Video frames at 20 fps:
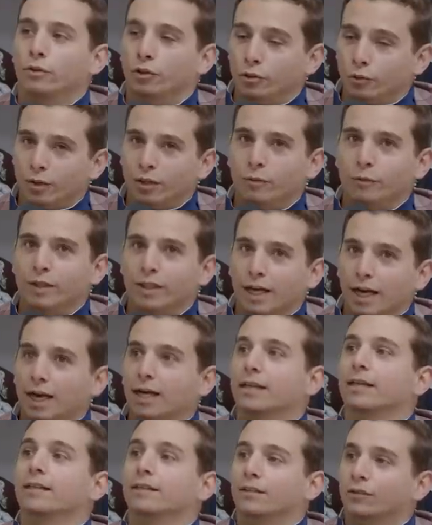Who do you want to win the
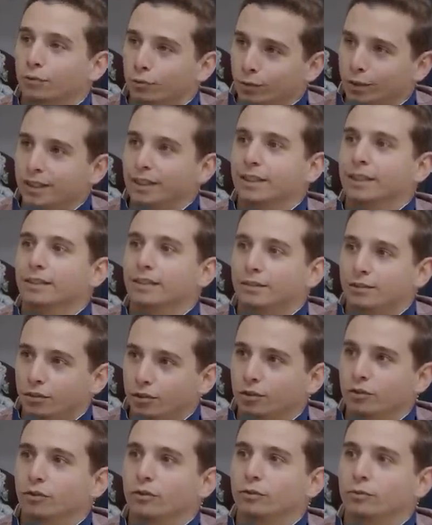hockey? Three,
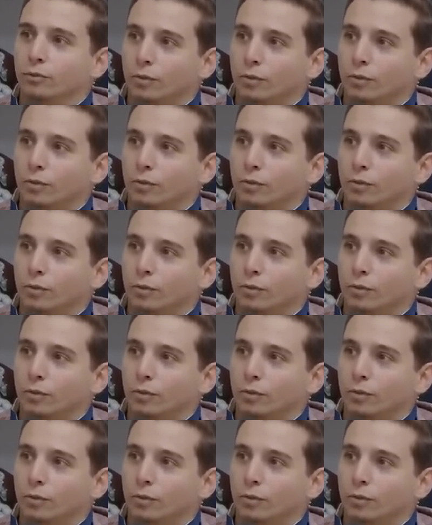two,